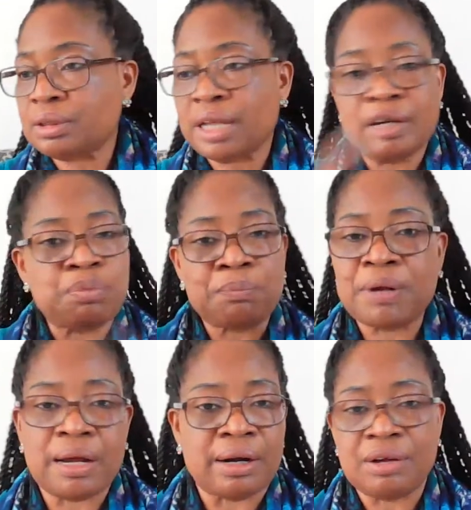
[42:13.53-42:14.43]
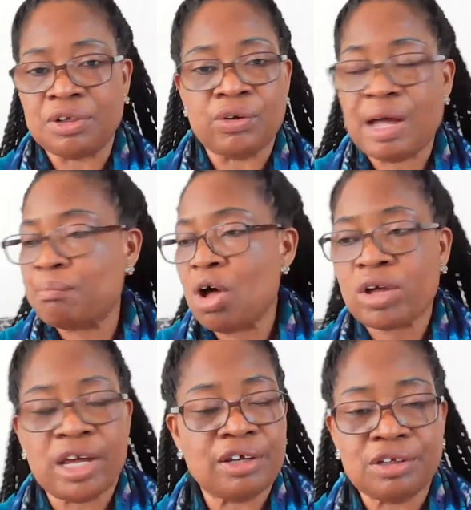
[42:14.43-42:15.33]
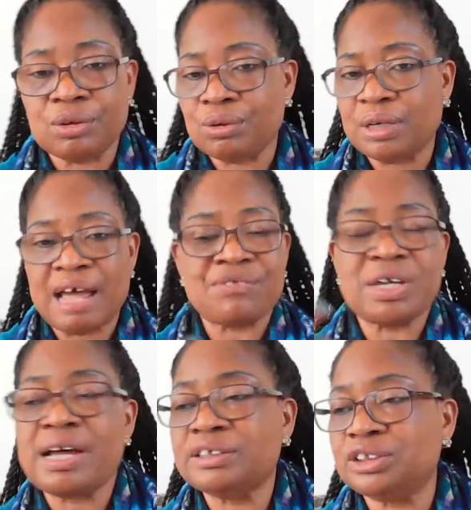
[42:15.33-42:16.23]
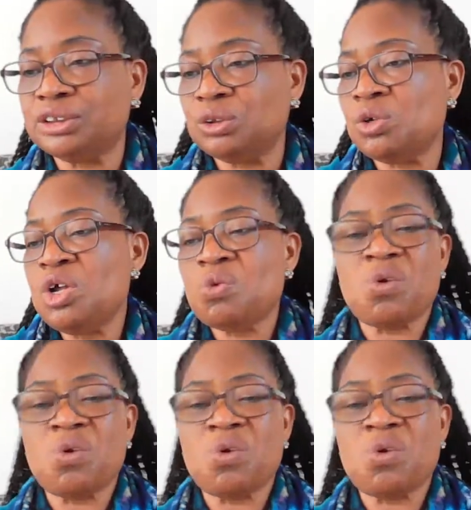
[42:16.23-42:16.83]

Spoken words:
10 people around you are mocking you, laughing at you.